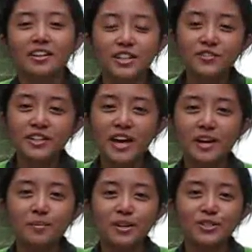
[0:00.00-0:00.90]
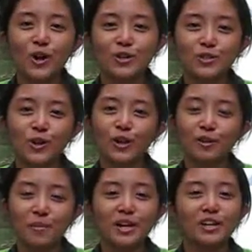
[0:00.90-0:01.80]
Different animals also call the
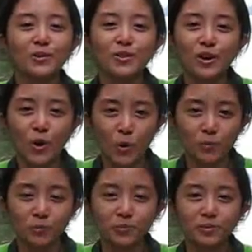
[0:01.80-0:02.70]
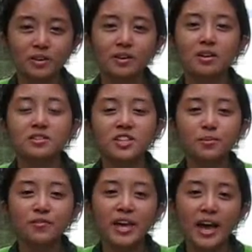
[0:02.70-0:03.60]
Big Lagoon their home. Some
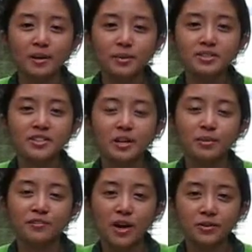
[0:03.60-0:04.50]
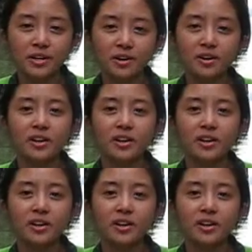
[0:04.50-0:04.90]
of the animals that can be found here